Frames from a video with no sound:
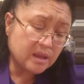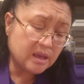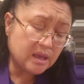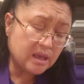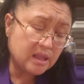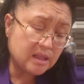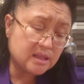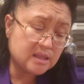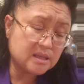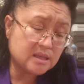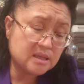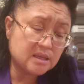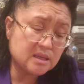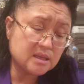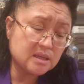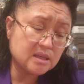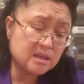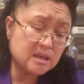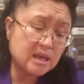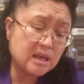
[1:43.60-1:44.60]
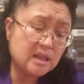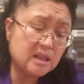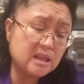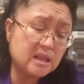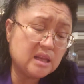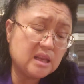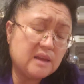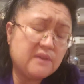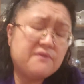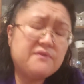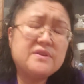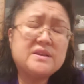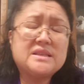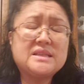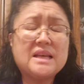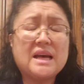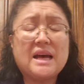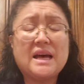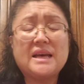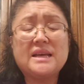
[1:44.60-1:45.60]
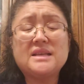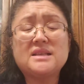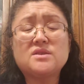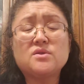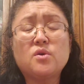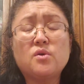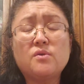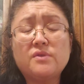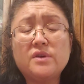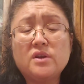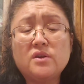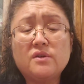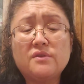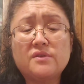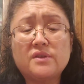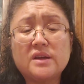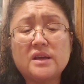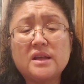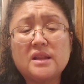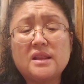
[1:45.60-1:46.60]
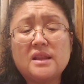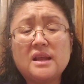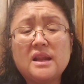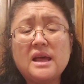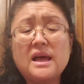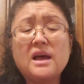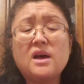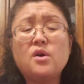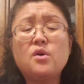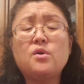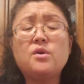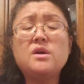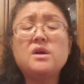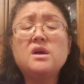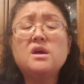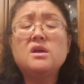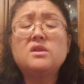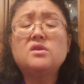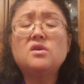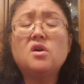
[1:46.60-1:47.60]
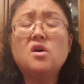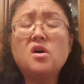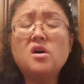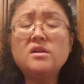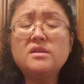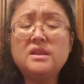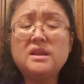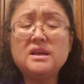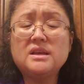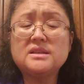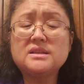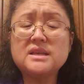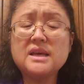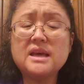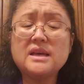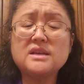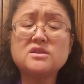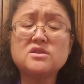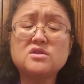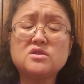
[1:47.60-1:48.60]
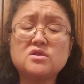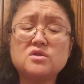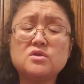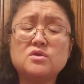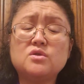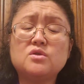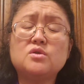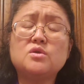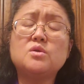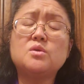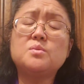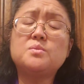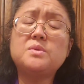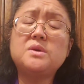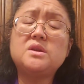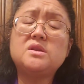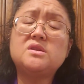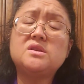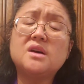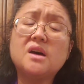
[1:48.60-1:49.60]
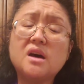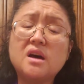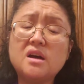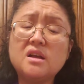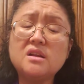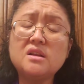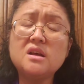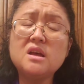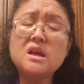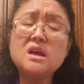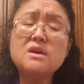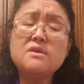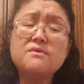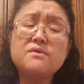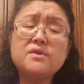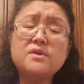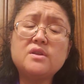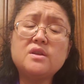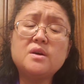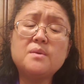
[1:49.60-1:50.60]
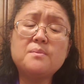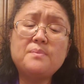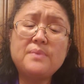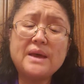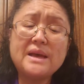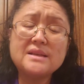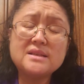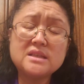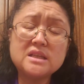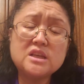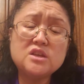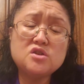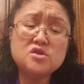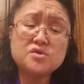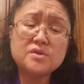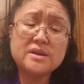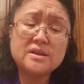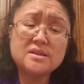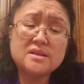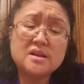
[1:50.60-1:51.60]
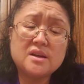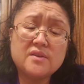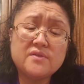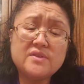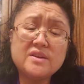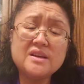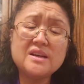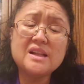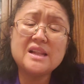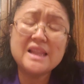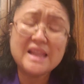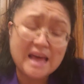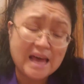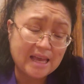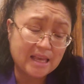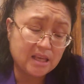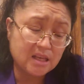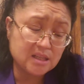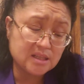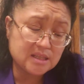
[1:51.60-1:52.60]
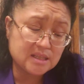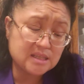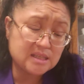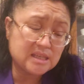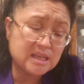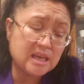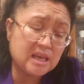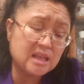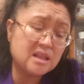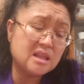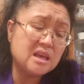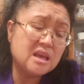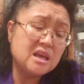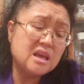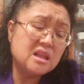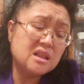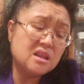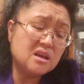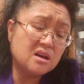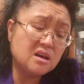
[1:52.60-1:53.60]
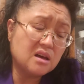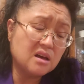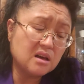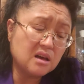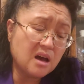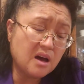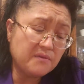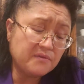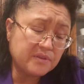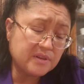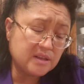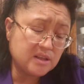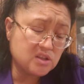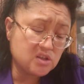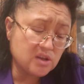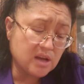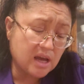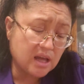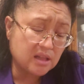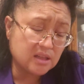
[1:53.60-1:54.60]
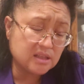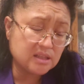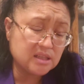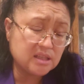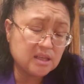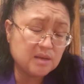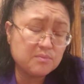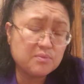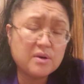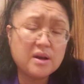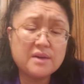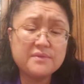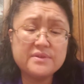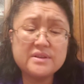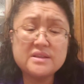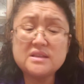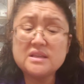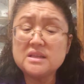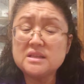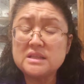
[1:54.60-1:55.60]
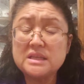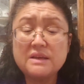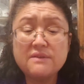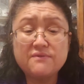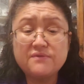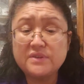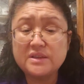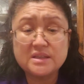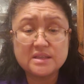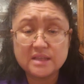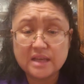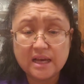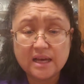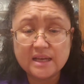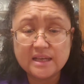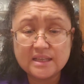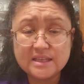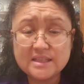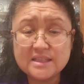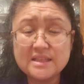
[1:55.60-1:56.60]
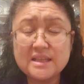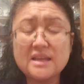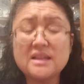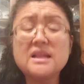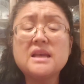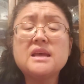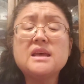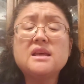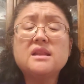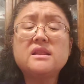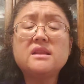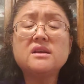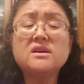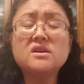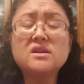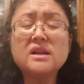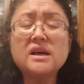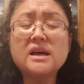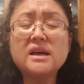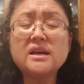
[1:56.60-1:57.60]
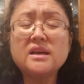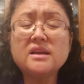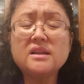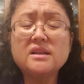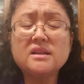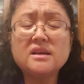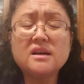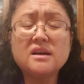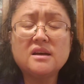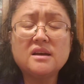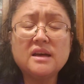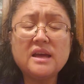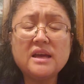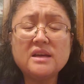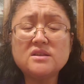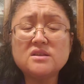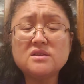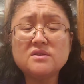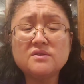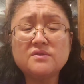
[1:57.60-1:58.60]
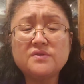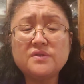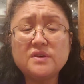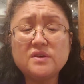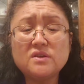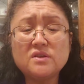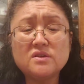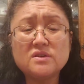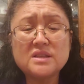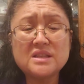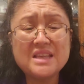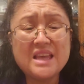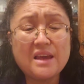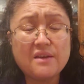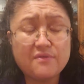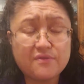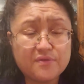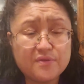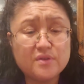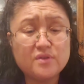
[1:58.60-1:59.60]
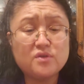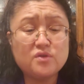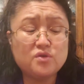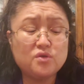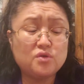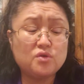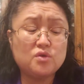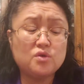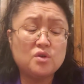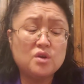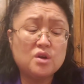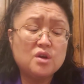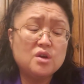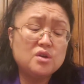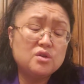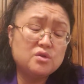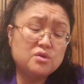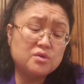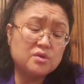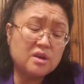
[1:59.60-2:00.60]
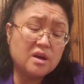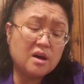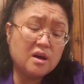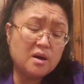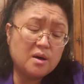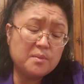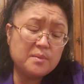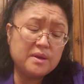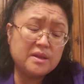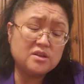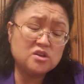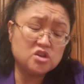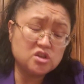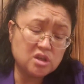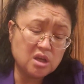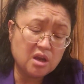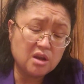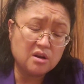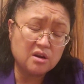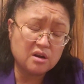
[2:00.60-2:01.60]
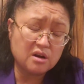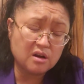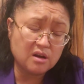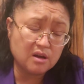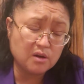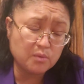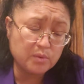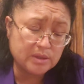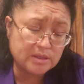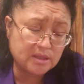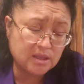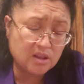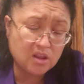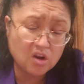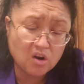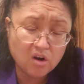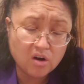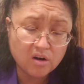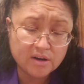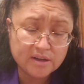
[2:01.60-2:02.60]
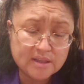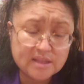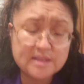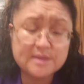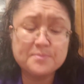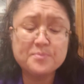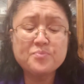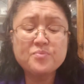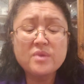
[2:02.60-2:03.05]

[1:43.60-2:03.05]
it emphasize over and over again that how all this has to be done for the best interest of the clients, and the confidentiality and privacy is emphasized, that the client has to feel safe to come and share what's in their hearts.